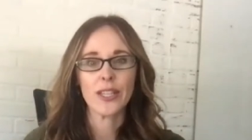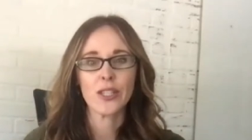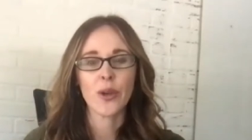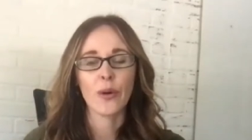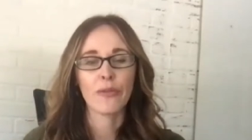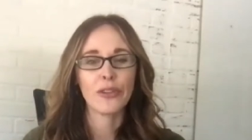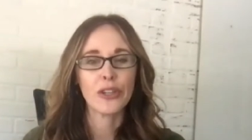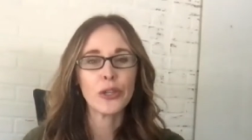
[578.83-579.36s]
And
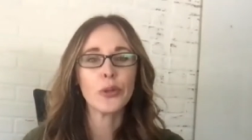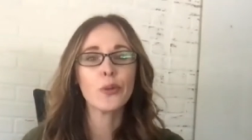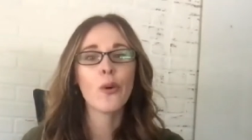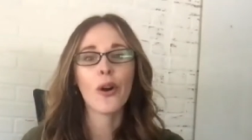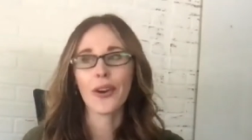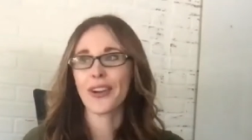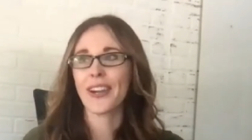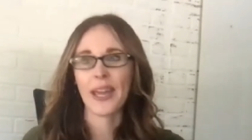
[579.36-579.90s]
so if
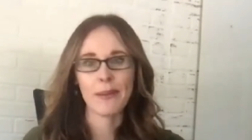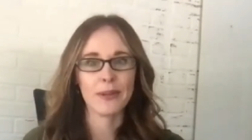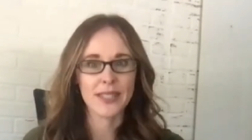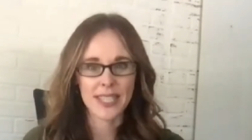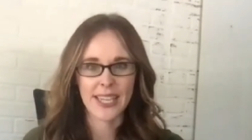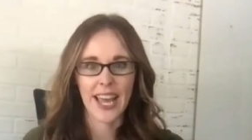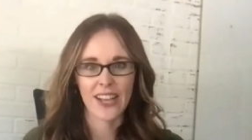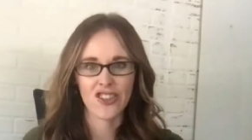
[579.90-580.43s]
you aren't able
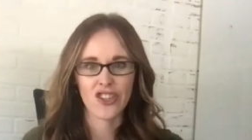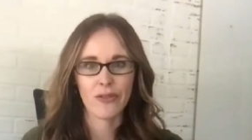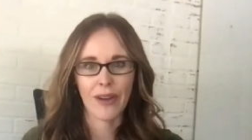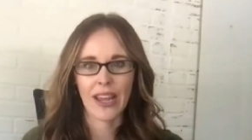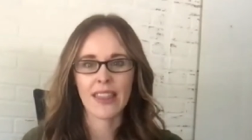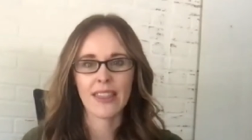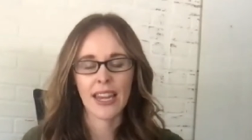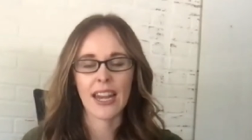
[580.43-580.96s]
to catch it
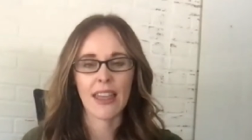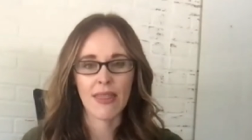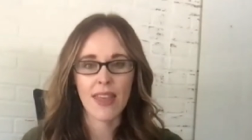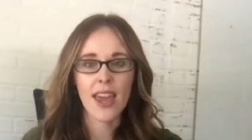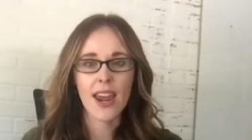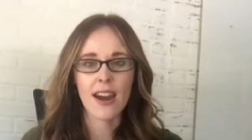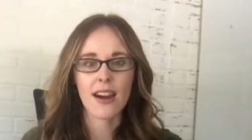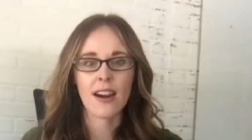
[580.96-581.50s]
right then and
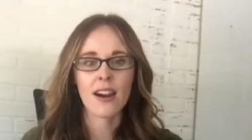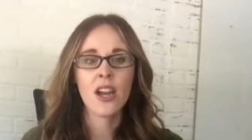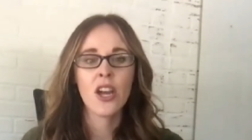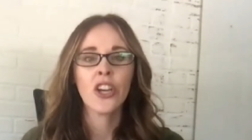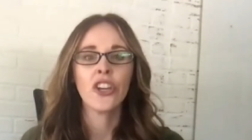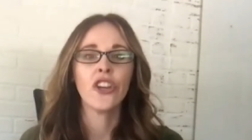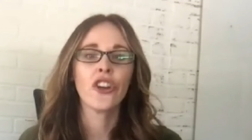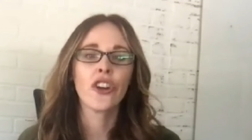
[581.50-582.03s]
there,
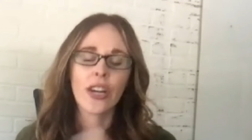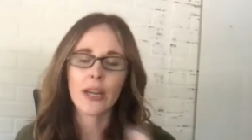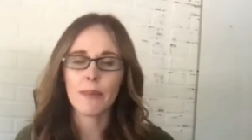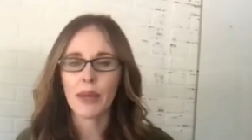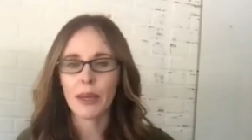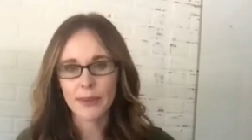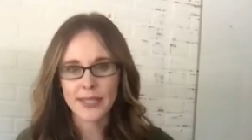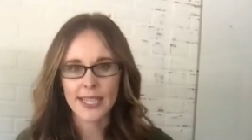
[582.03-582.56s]
you're going to
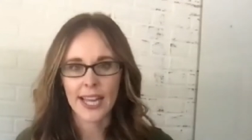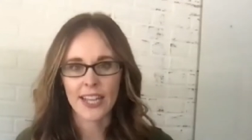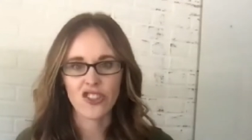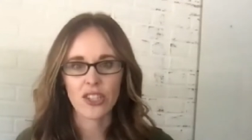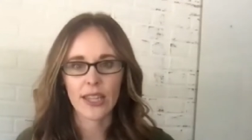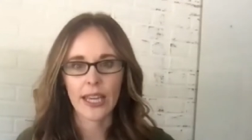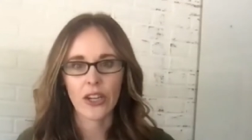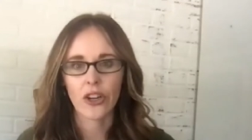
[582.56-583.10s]
be able to
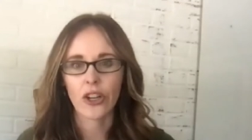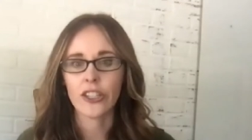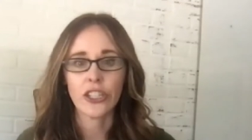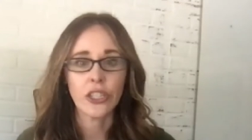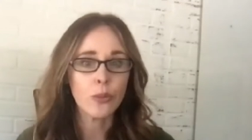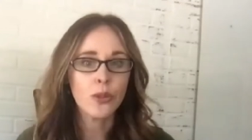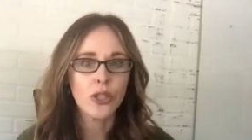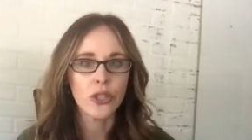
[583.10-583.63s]
catch it later on
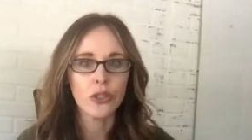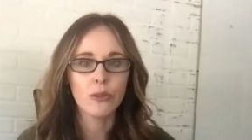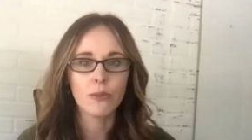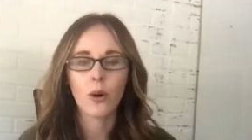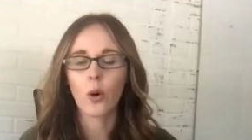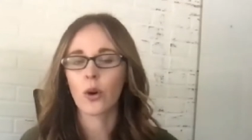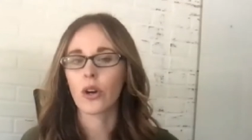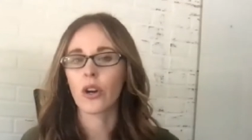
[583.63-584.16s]
YouTube
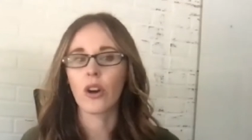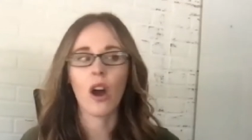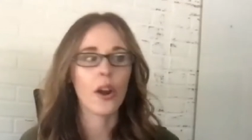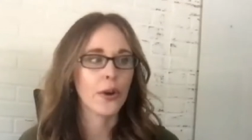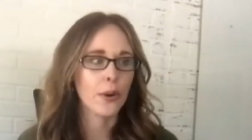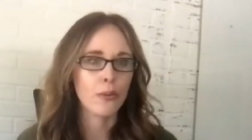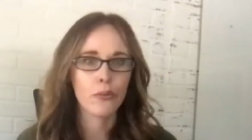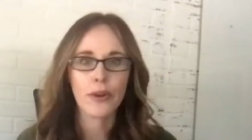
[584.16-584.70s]
or
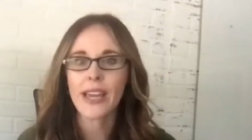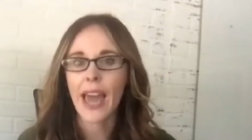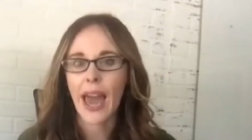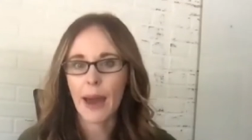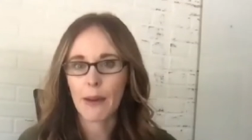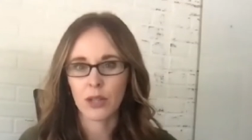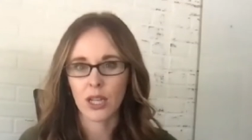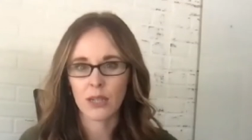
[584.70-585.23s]
on a
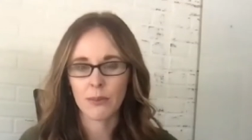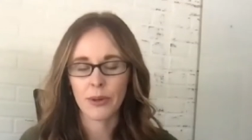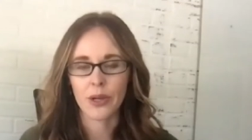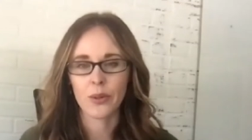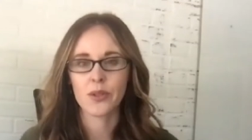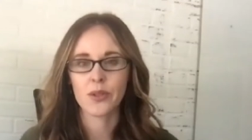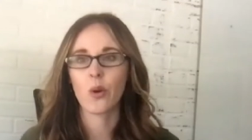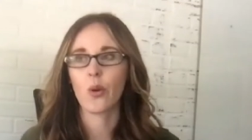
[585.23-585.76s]
recap blog
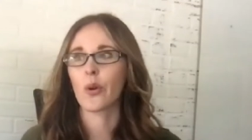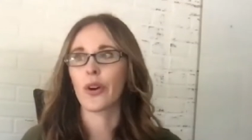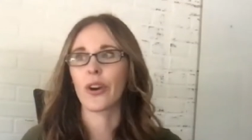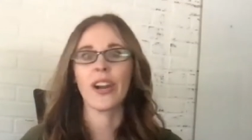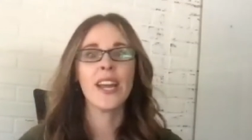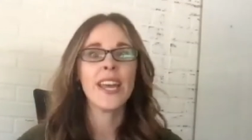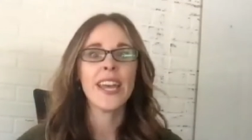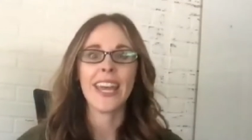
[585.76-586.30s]
post
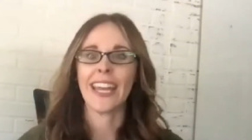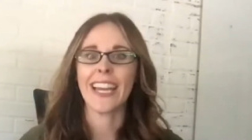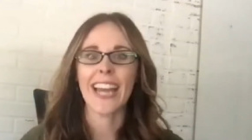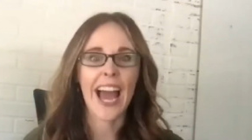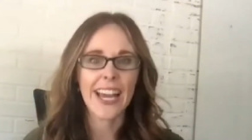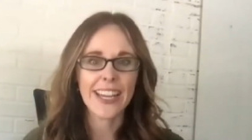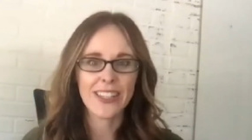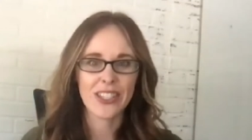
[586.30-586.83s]
or yep. in
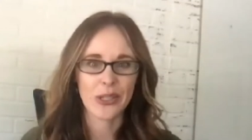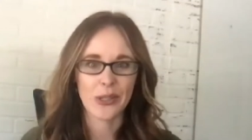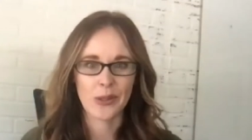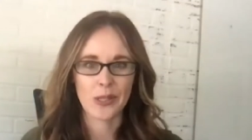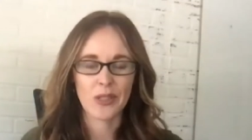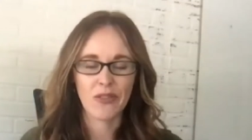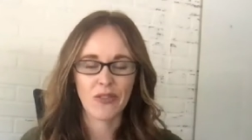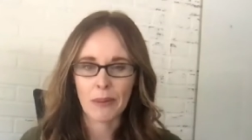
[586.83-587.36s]

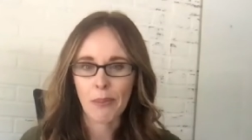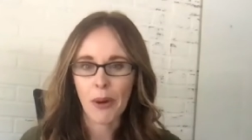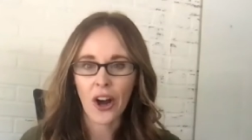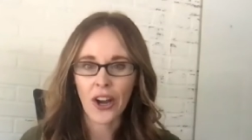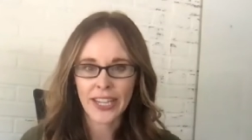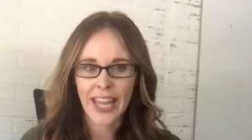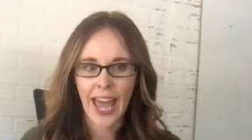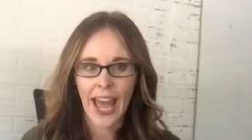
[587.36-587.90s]
iTunes for a
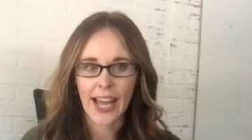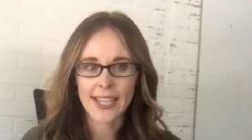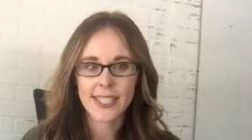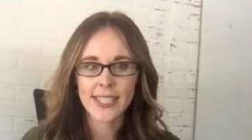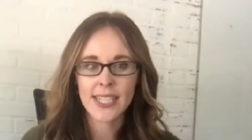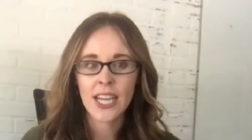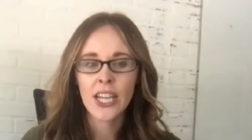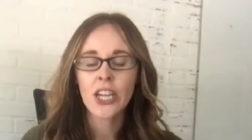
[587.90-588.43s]

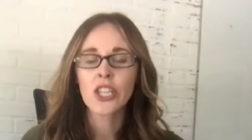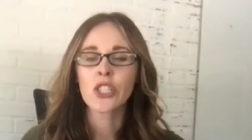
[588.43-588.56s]
podcast.